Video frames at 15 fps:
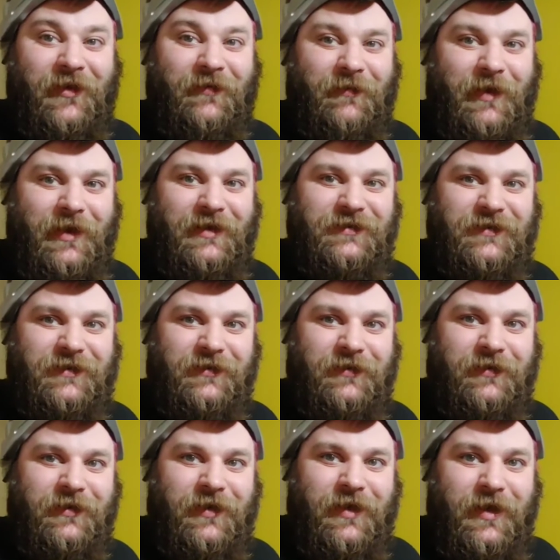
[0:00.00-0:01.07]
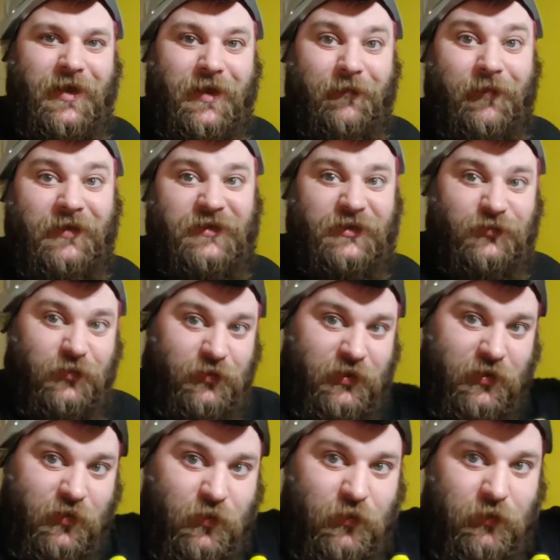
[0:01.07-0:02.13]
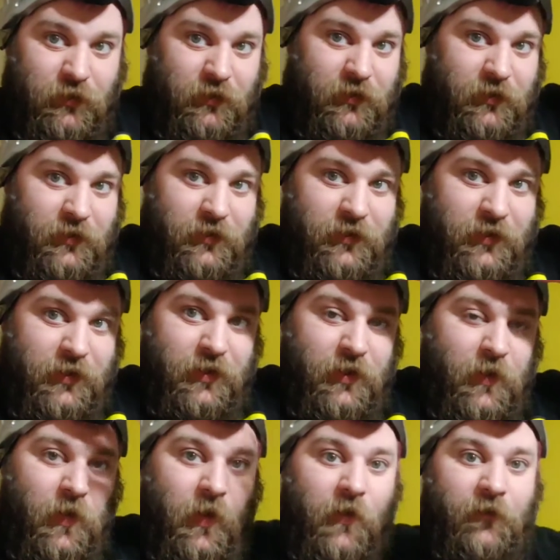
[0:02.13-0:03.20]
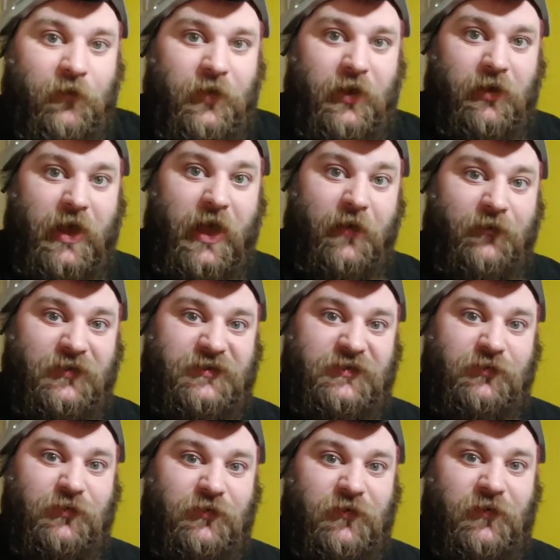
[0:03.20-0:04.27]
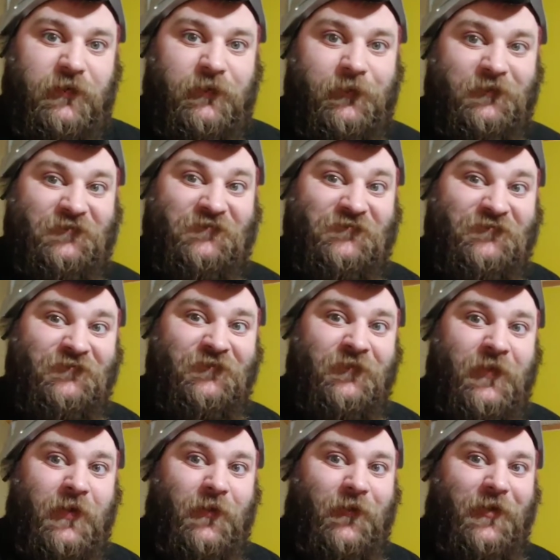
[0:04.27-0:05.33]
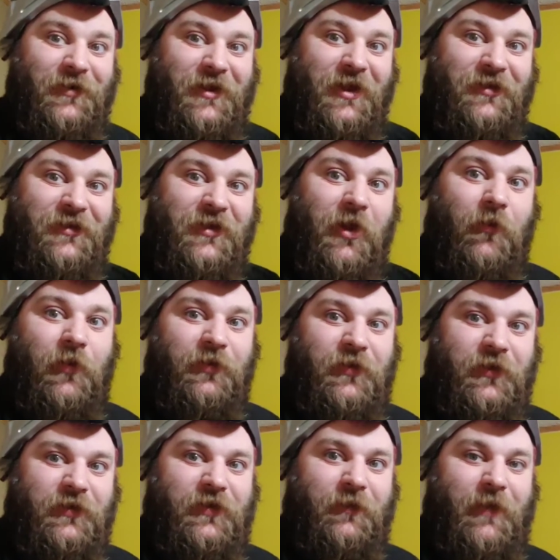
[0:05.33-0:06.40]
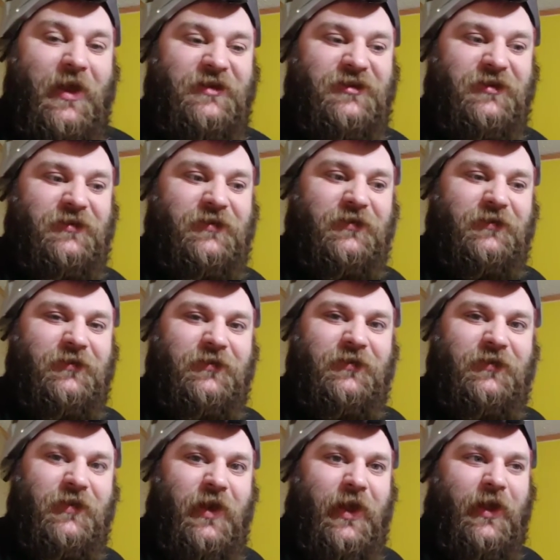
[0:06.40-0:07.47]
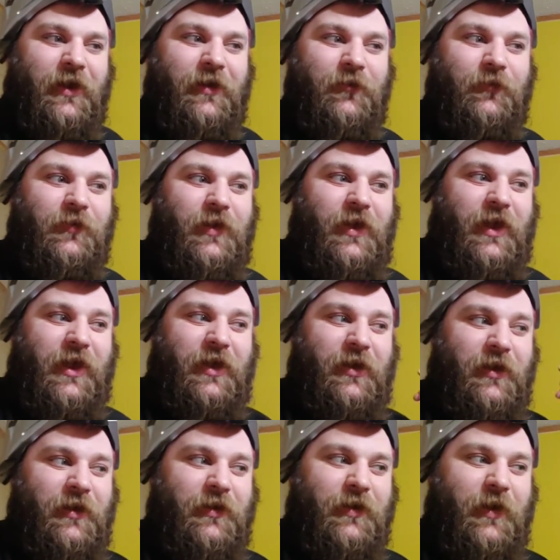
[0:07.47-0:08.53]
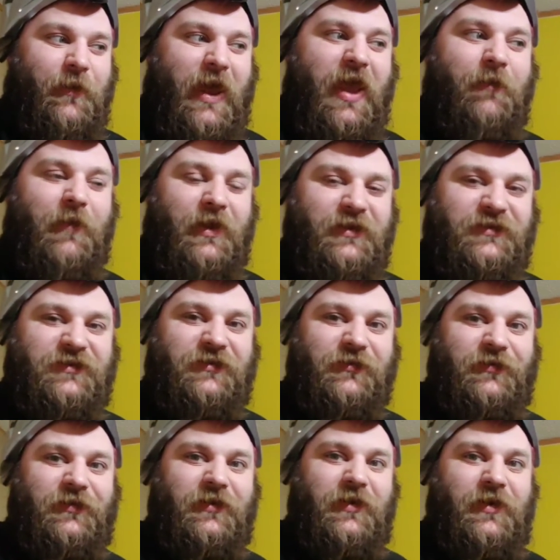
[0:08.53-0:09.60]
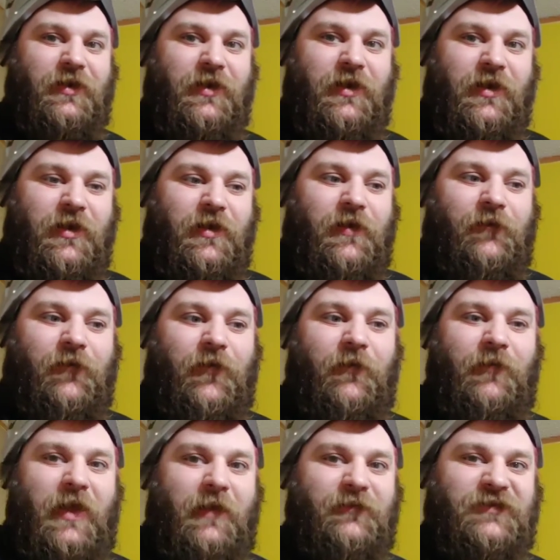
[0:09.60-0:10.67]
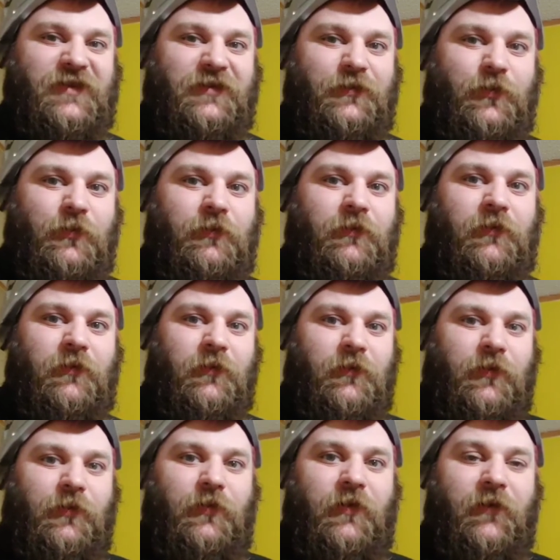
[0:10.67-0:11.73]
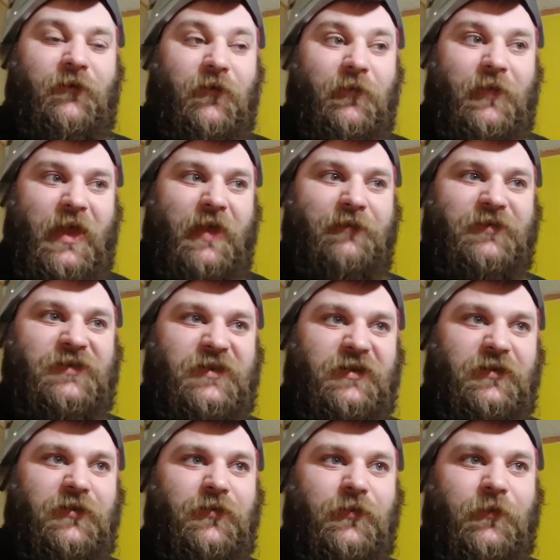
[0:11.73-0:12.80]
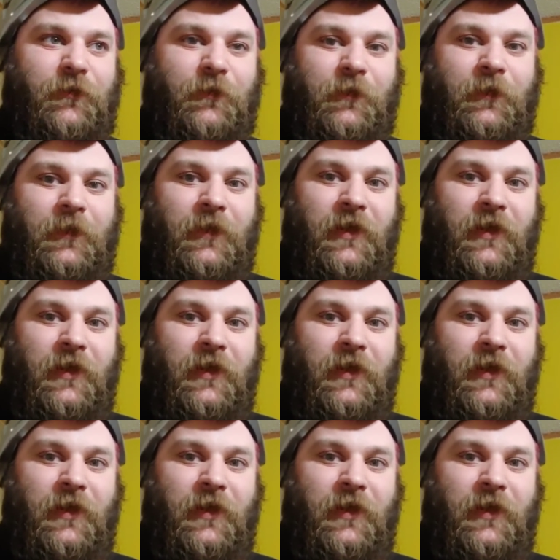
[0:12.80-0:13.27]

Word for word: replica mask because it's really cool. Hopefully, I'll have a suit one day to go with it to match it. I got I got an Ant Man suit from the MCU from the MCU